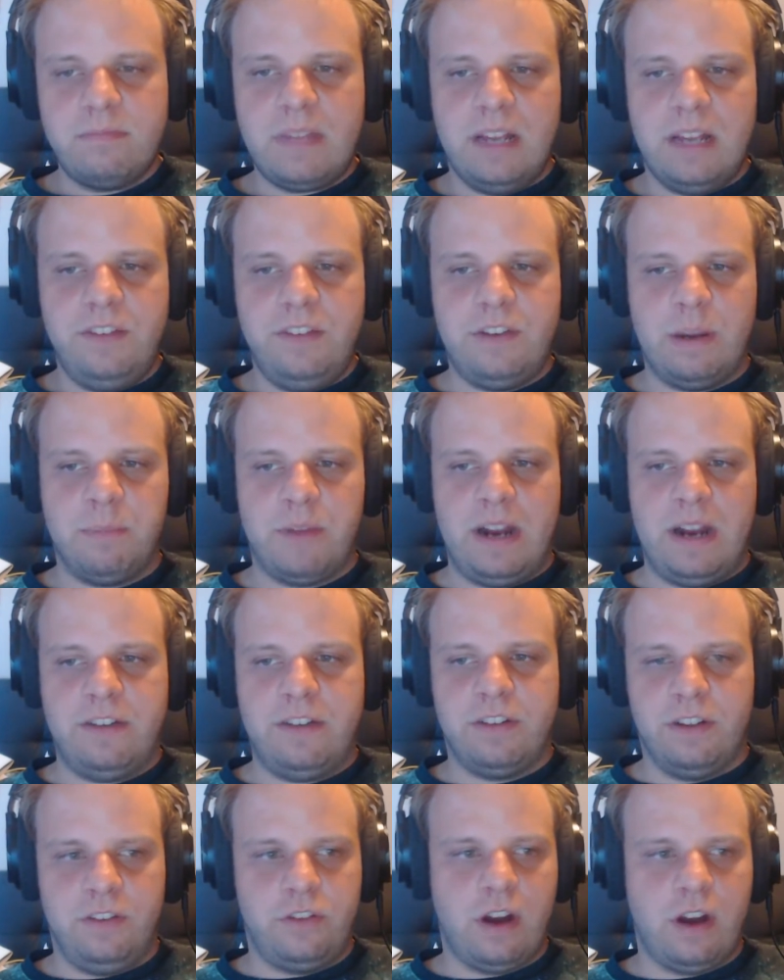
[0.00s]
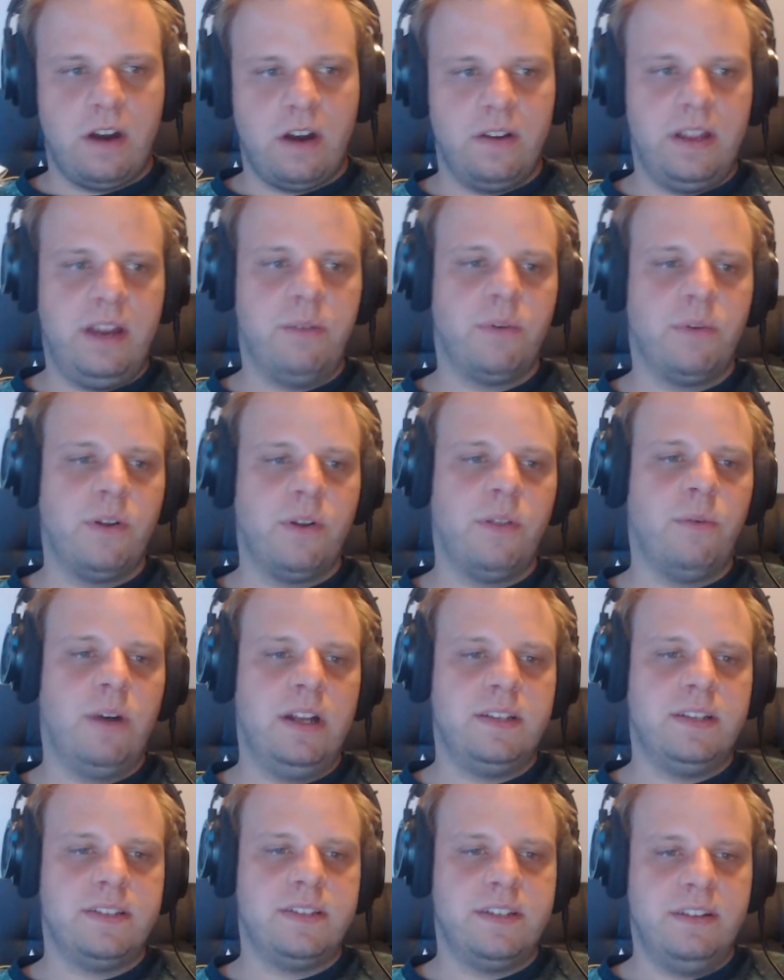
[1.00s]
Jim, Rachel, and Charlie were the
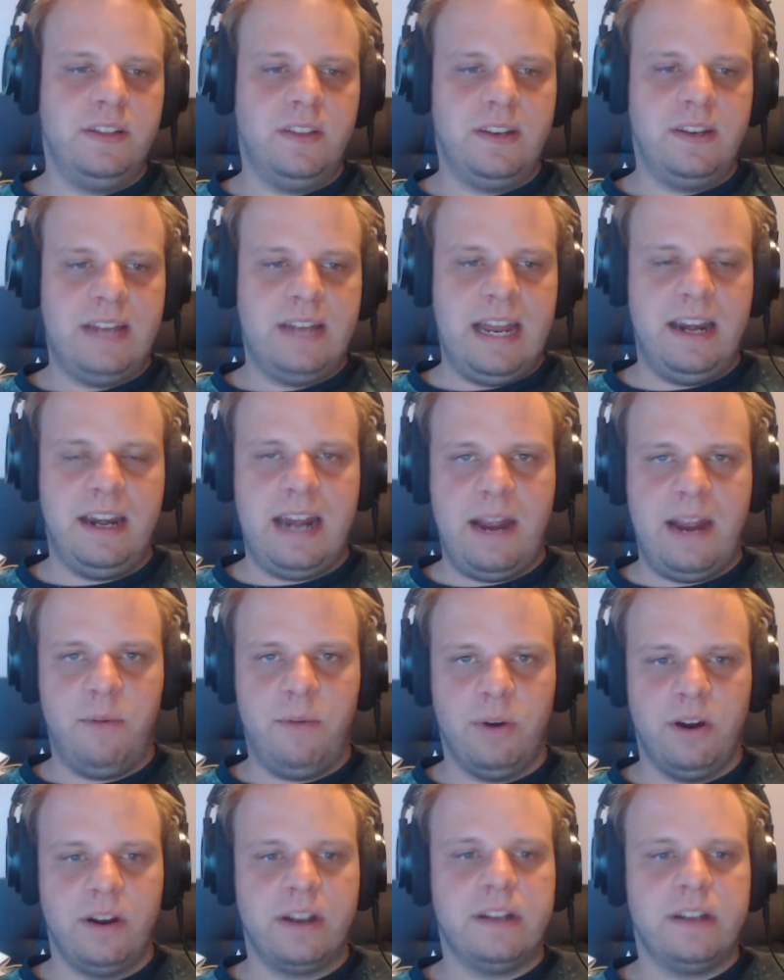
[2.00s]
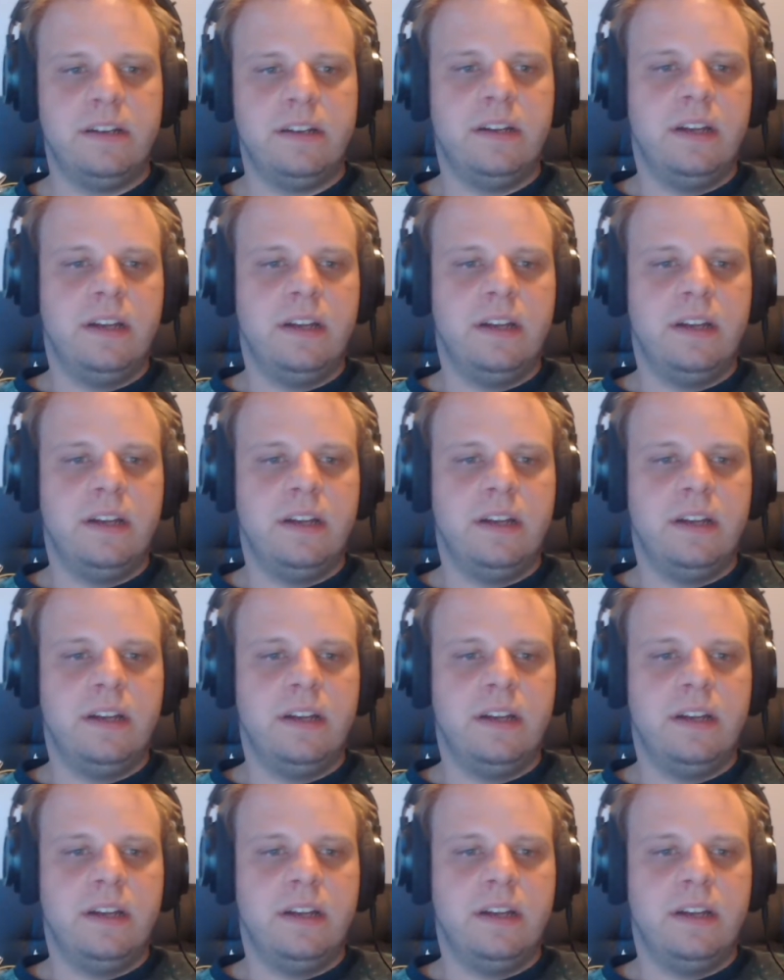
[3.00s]
ones doing the day-to-day work,